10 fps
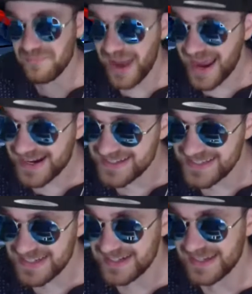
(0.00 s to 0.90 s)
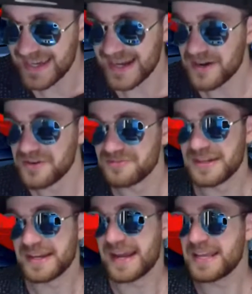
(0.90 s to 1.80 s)
Mac did get out of
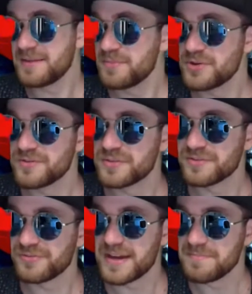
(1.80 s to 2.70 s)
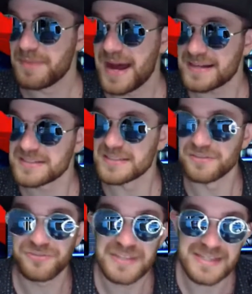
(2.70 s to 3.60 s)
it, and he moved the fight back to the
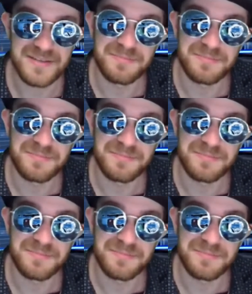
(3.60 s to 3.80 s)
feet,